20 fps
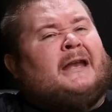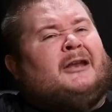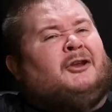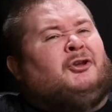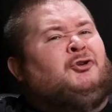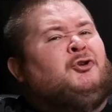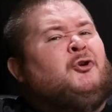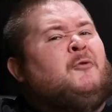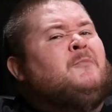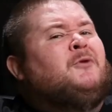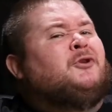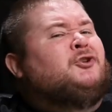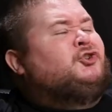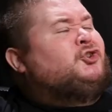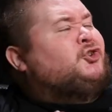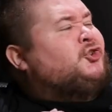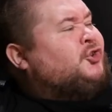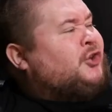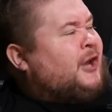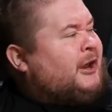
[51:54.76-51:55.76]
eat human
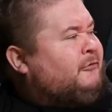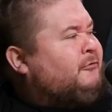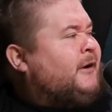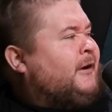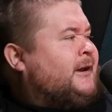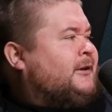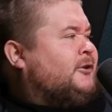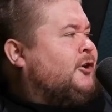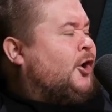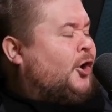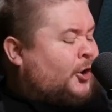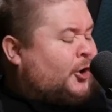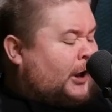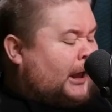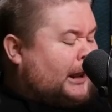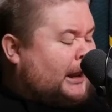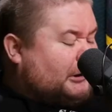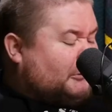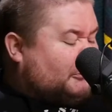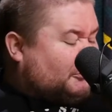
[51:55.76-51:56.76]
shit right now
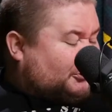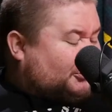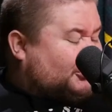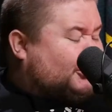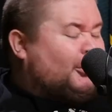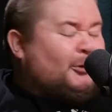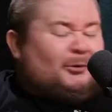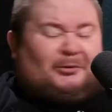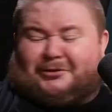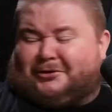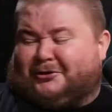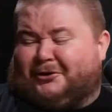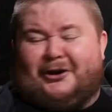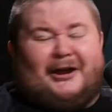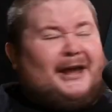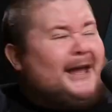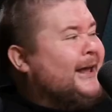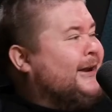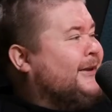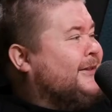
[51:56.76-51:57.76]
and it would go through
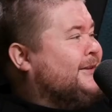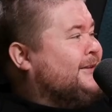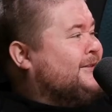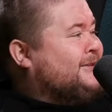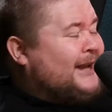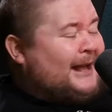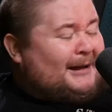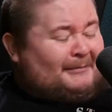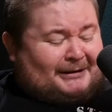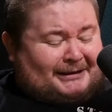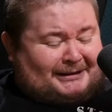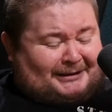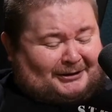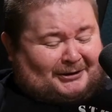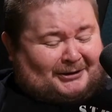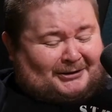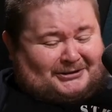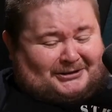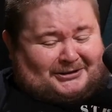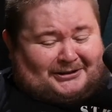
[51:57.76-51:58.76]
ahead of the Jammy
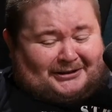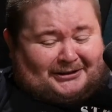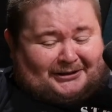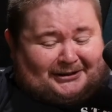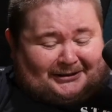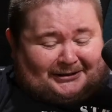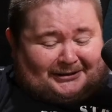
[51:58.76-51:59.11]
Dodger.